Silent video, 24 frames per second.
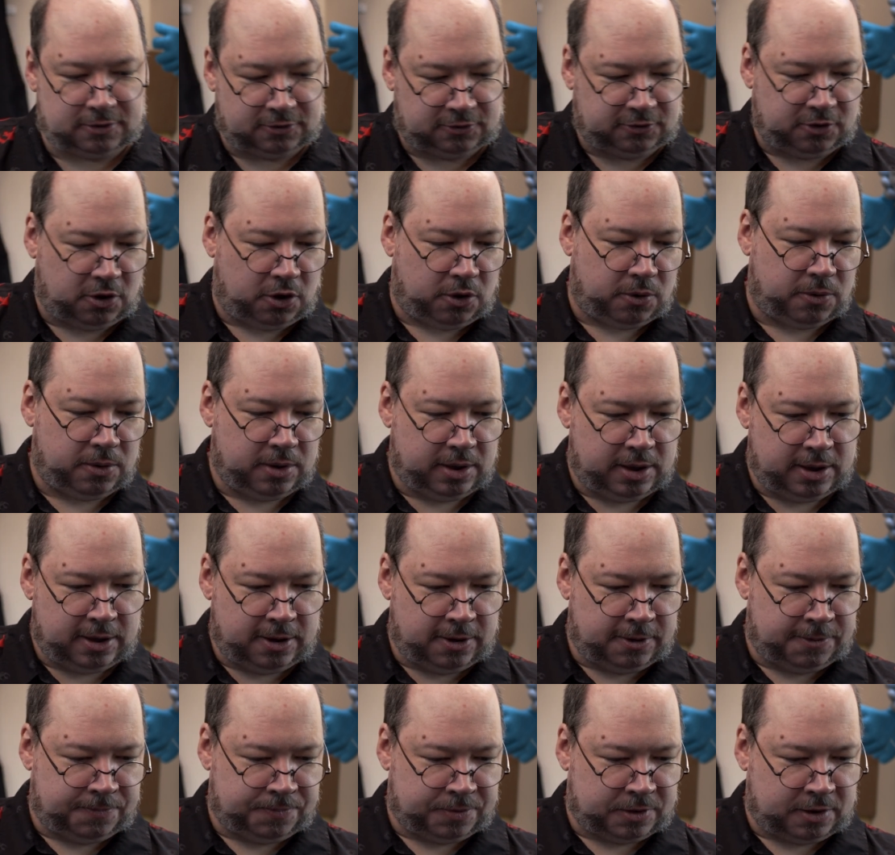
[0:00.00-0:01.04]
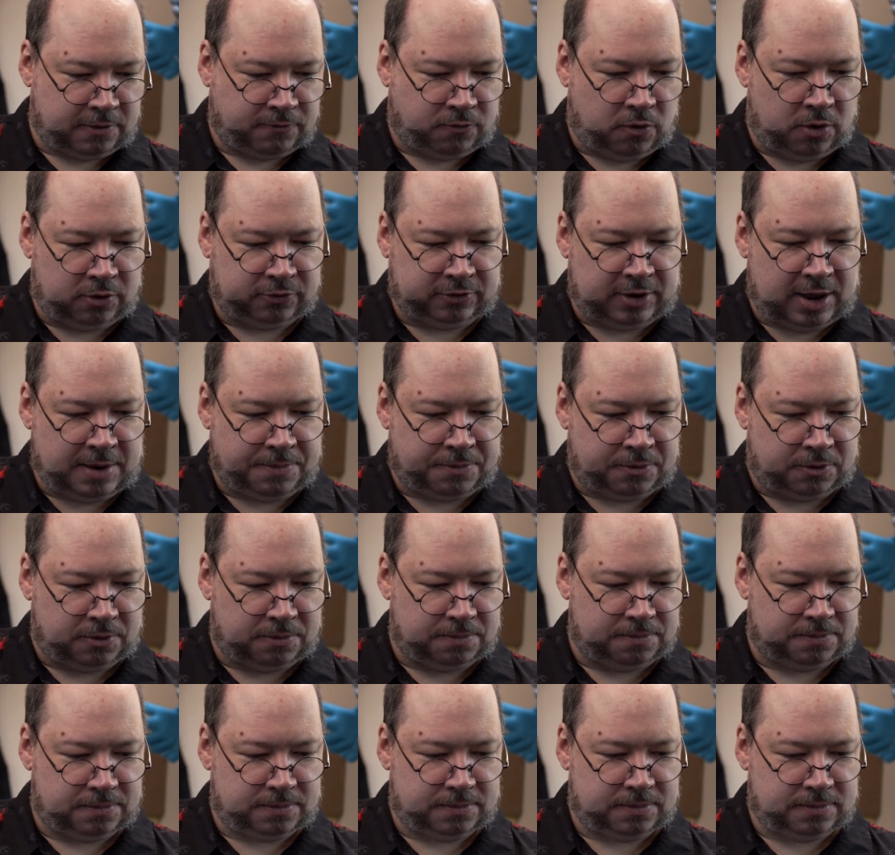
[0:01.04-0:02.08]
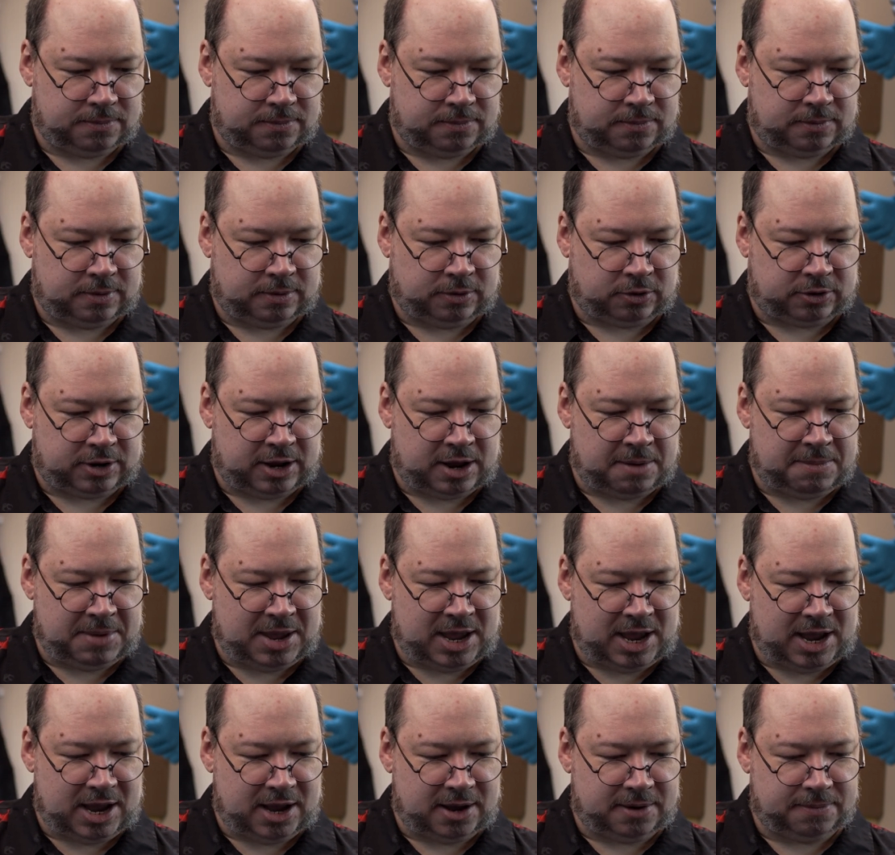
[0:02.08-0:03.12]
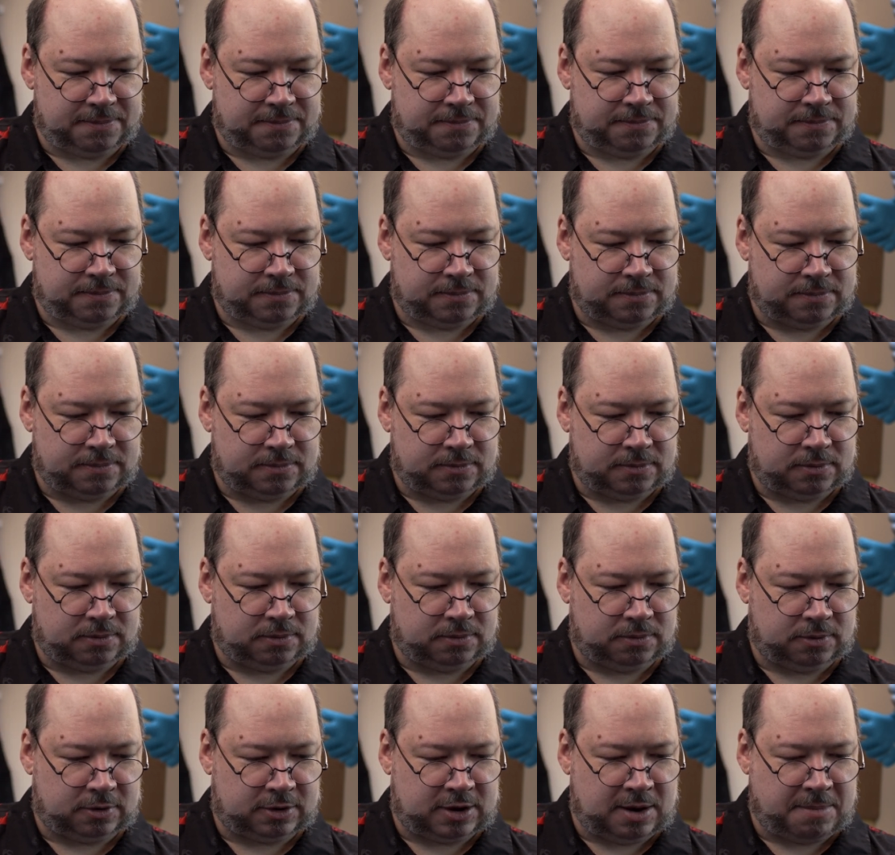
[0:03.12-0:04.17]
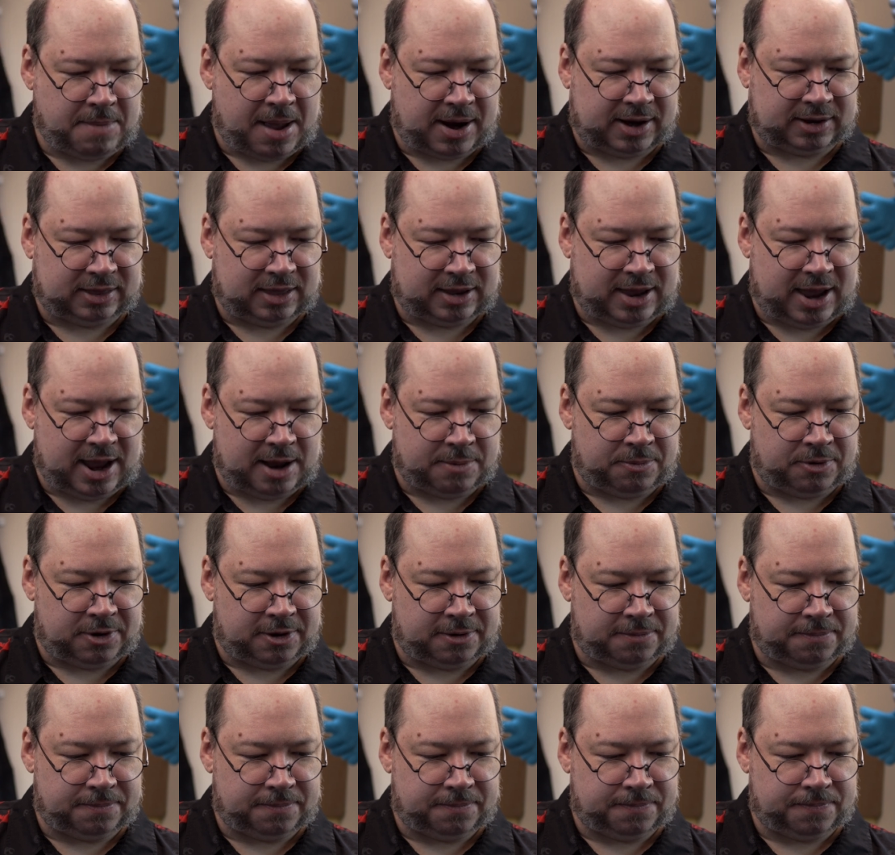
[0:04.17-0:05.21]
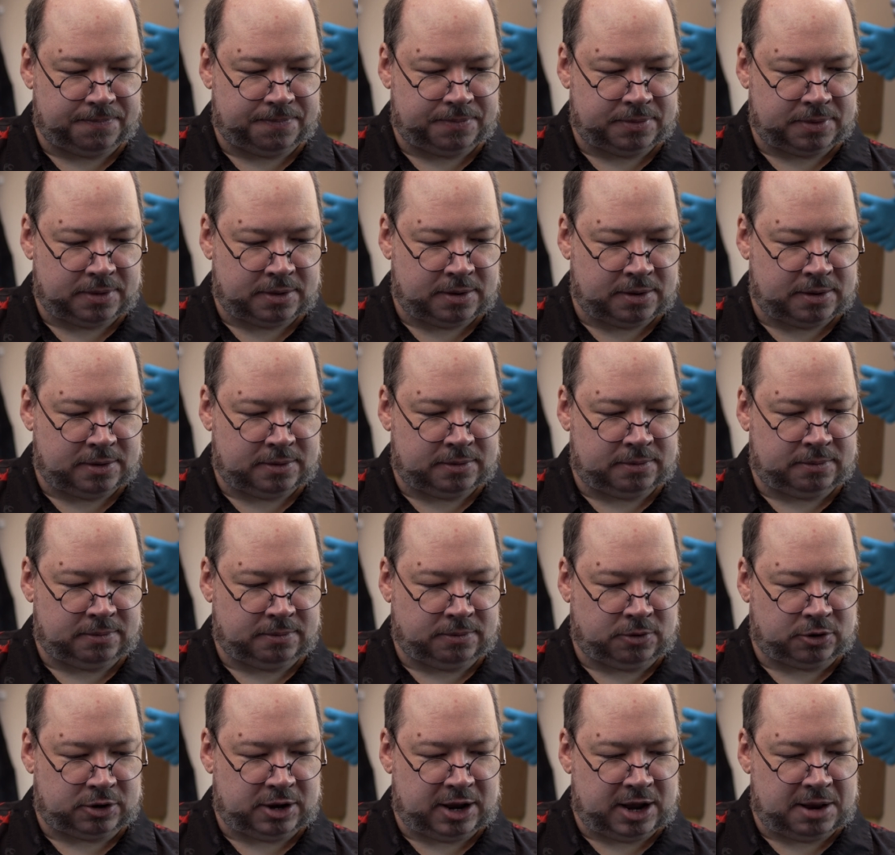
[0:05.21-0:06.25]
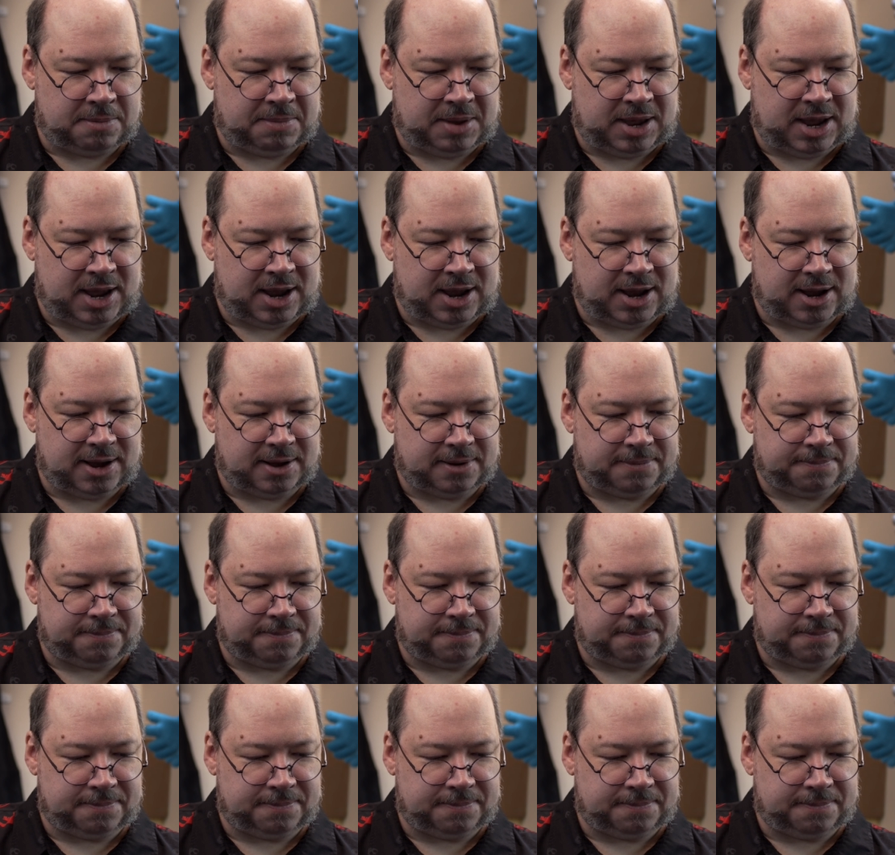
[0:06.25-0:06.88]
So, for example, looking at me, looking back at the camera, looking at me.